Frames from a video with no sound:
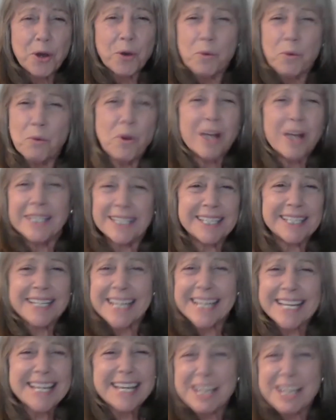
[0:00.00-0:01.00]
what
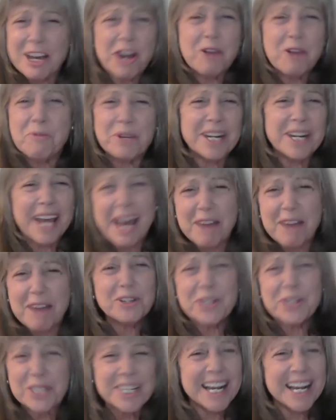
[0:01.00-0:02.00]
CEO would
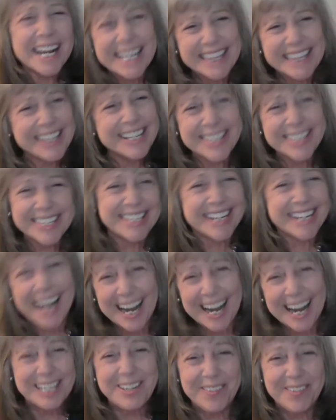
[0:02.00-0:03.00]
ever sign this
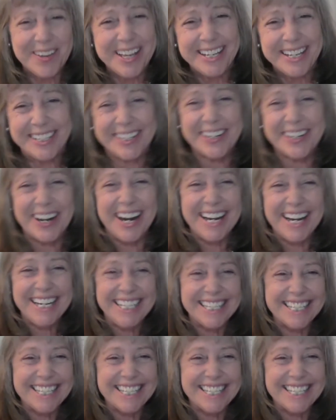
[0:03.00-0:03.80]
document, right?